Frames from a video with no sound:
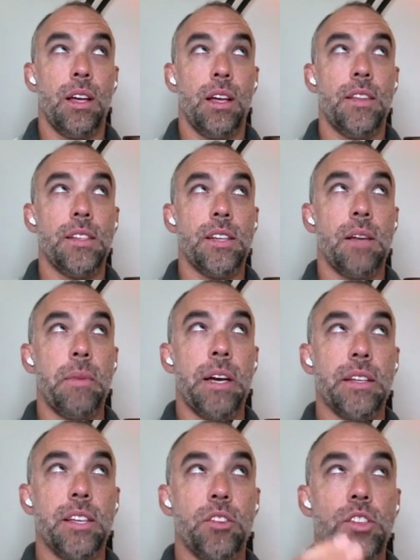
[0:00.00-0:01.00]
And this time,
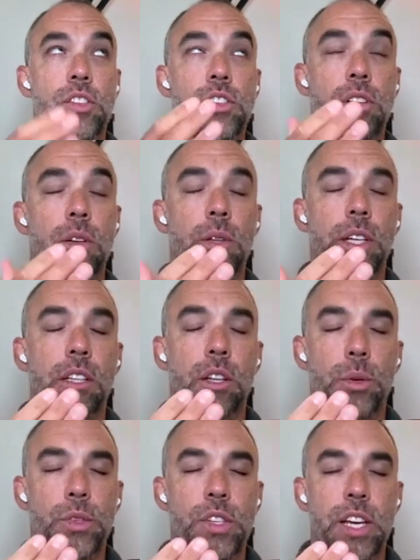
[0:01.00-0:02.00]
exhale, just slowly
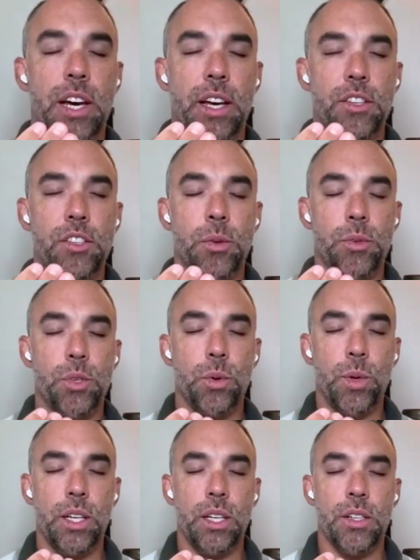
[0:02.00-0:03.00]
close the eyes. Don't
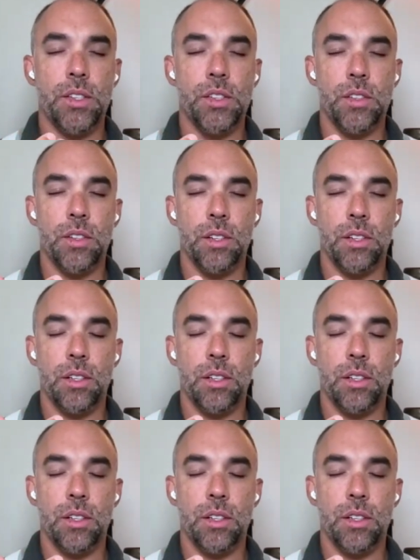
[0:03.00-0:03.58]
squeeze.